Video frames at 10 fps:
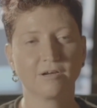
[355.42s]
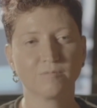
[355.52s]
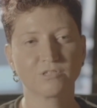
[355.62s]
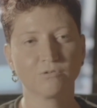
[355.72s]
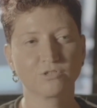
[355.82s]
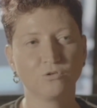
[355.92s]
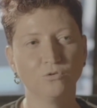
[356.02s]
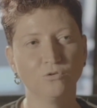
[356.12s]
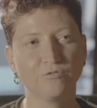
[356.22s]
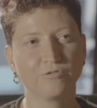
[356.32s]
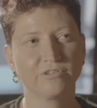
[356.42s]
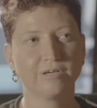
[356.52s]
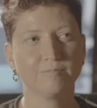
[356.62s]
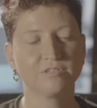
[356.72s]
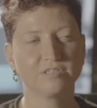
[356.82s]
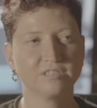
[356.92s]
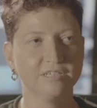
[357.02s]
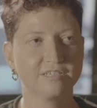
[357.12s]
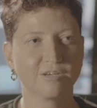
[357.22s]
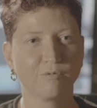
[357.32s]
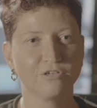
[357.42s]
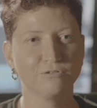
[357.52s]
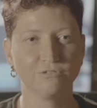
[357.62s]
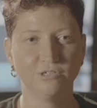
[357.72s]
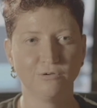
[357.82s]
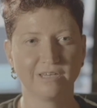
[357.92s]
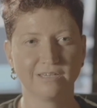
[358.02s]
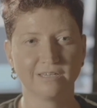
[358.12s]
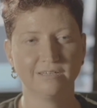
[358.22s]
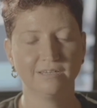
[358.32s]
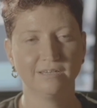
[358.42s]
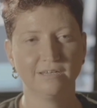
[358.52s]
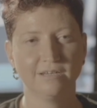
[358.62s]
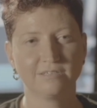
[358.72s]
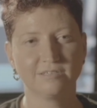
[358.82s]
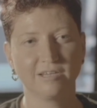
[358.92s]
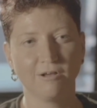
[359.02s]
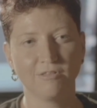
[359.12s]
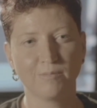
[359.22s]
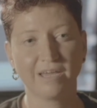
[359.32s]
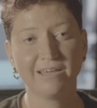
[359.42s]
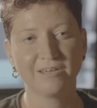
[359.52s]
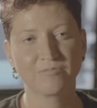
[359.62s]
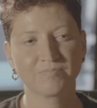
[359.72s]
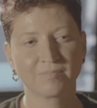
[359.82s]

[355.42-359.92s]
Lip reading: So it's cool for them to see someone who's doing it, to tell them, hey,